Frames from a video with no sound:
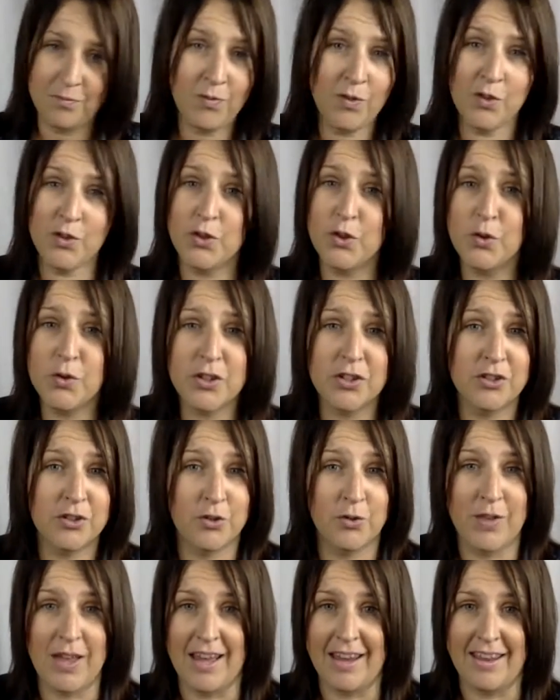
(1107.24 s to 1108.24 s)
You can do
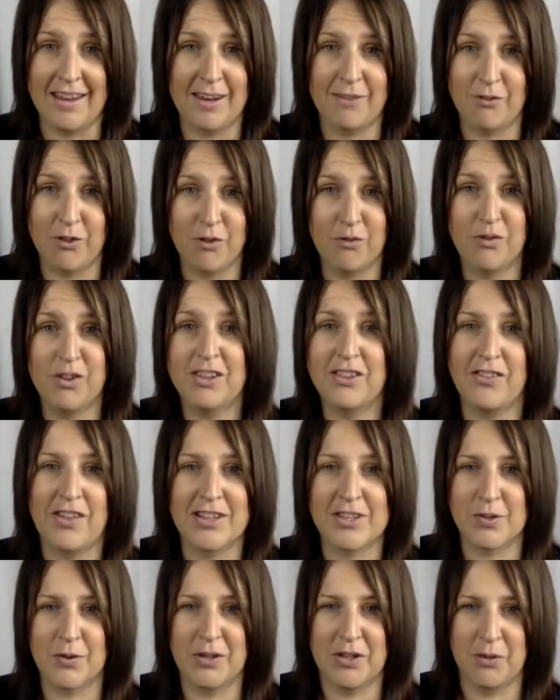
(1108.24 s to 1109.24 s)
that, and if you feel
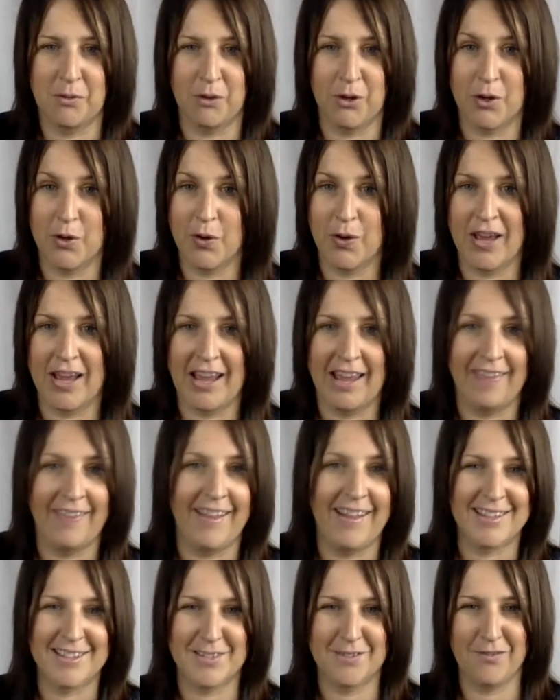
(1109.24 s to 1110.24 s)
that's going to work okay,
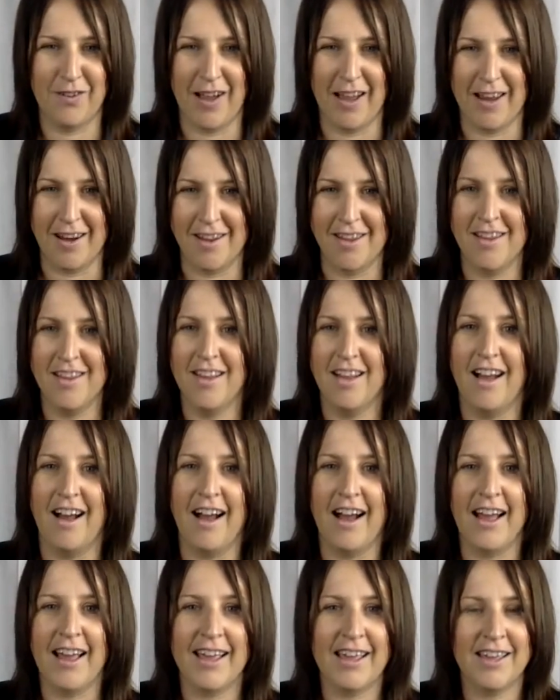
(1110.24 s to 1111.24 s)
that's fine.
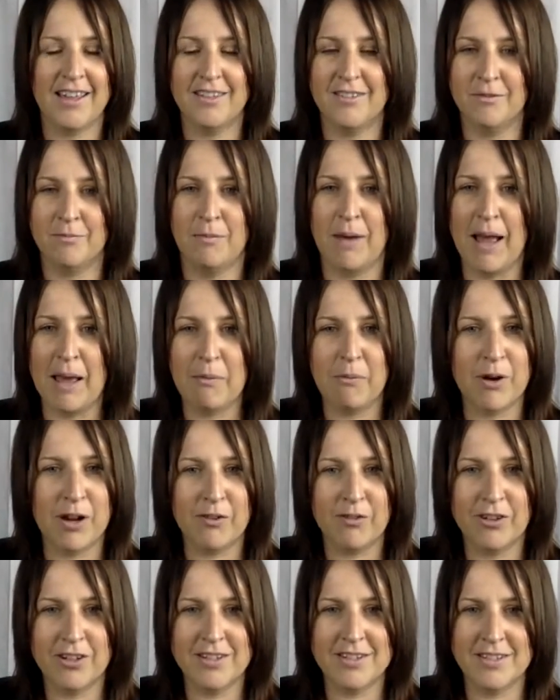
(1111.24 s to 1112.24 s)
My
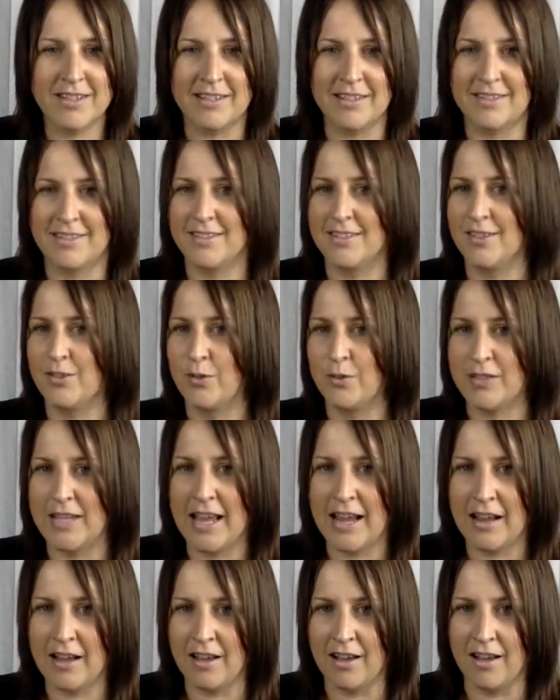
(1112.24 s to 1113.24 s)
preference is to
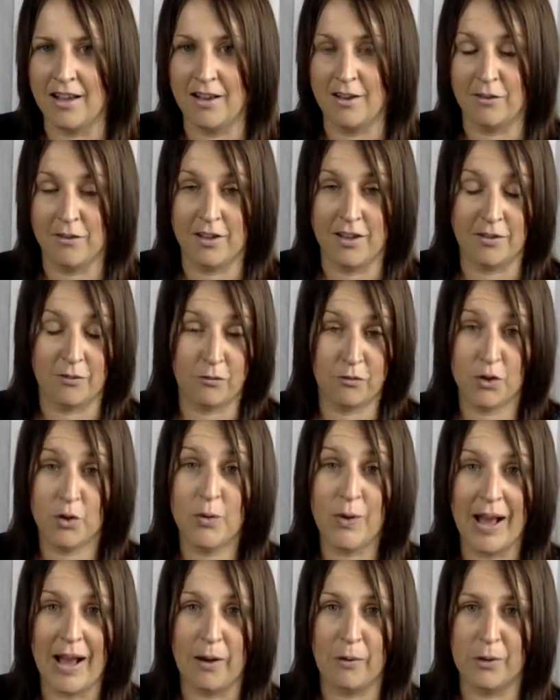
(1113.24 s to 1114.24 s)
take a few
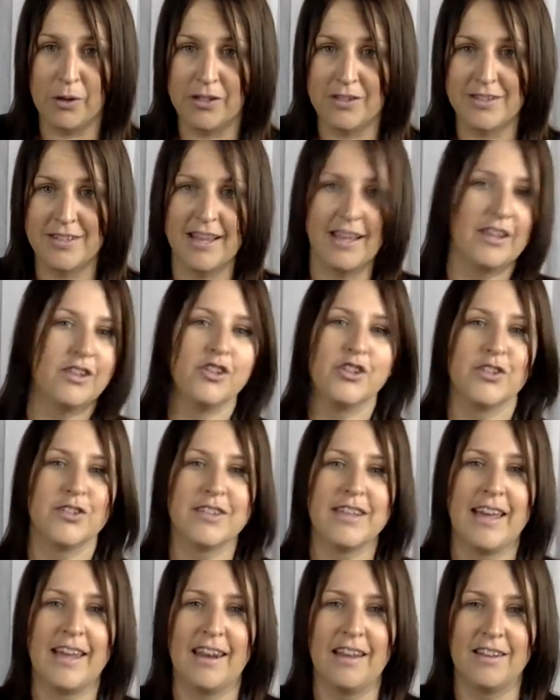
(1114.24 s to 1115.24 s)
hours and just
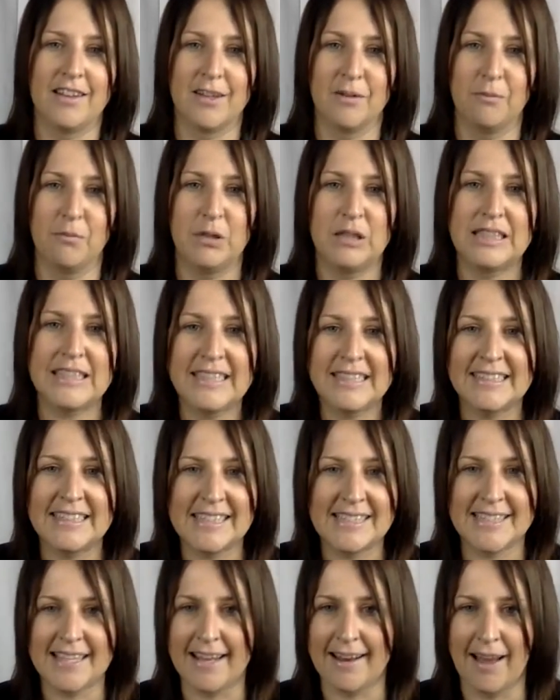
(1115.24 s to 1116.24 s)
get it completely
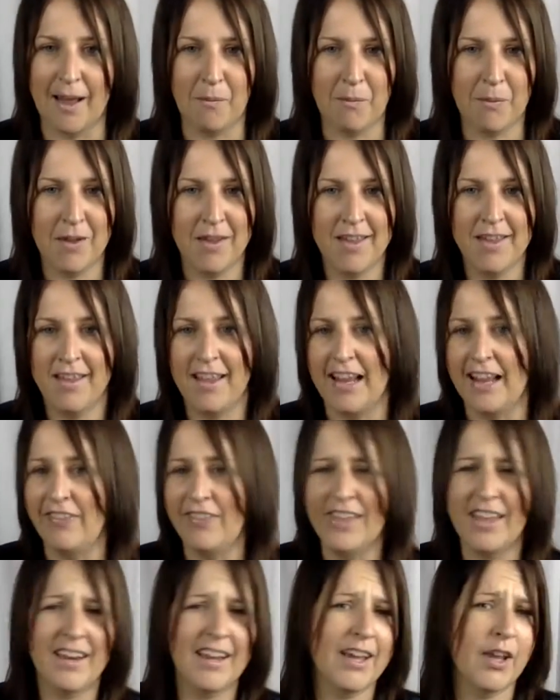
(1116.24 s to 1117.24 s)
set up. And
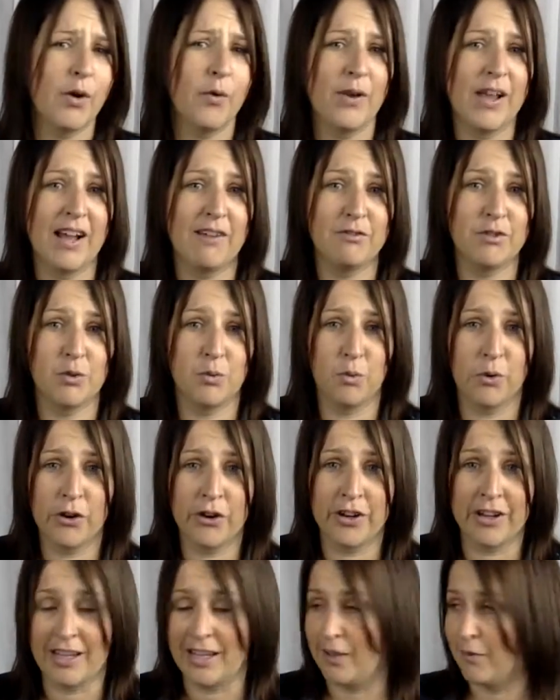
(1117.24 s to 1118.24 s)
then I don't have to
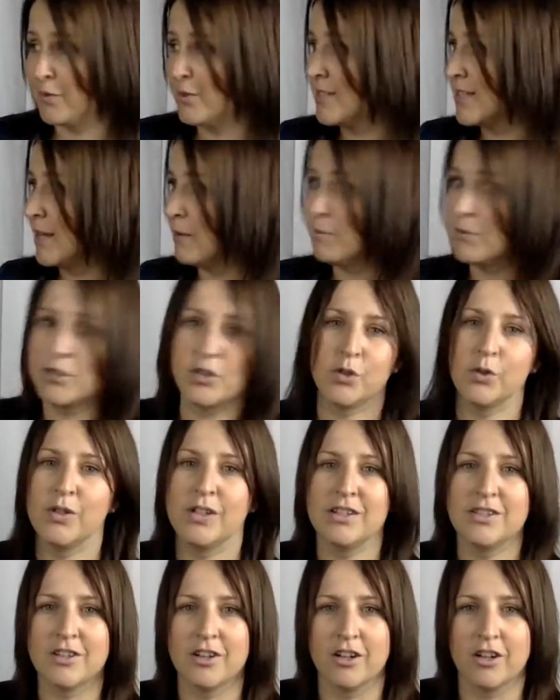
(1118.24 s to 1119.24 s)
worry if some
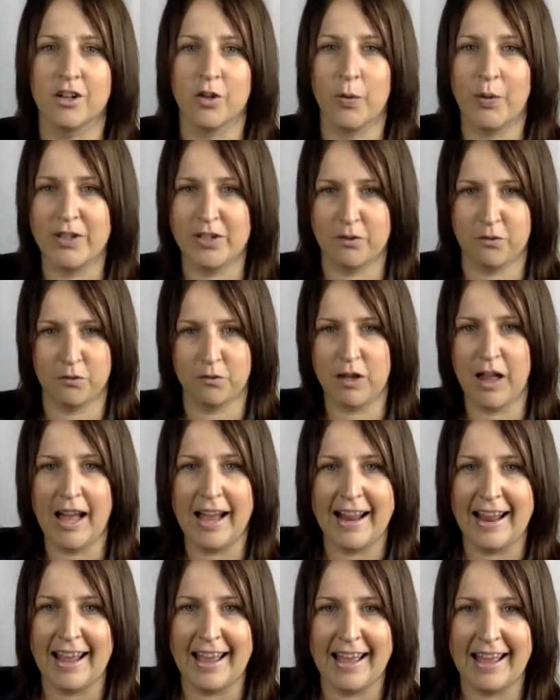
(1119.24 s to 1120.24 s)
students are going to fly
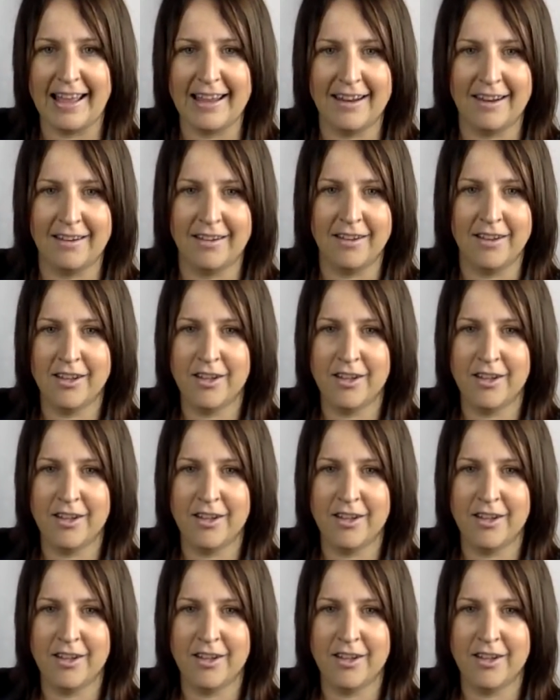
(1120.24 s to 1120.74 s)
ahead and